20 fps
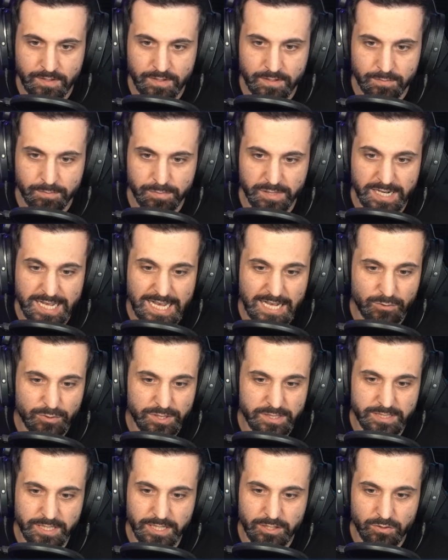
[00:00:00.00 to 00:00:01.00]
But now
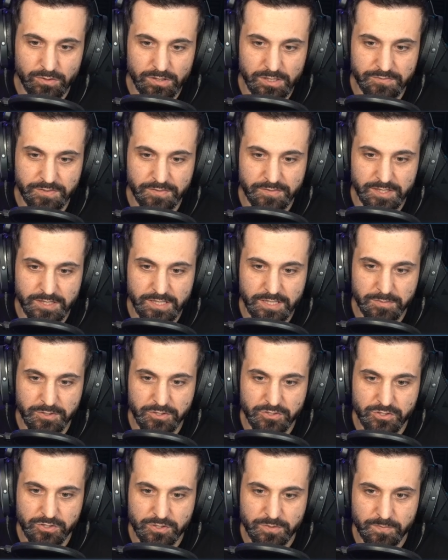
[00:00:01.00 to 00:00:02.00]
we take only 50
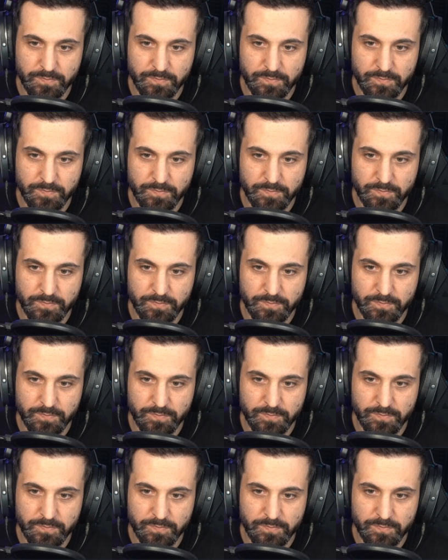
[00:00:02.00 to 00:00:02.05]
damage.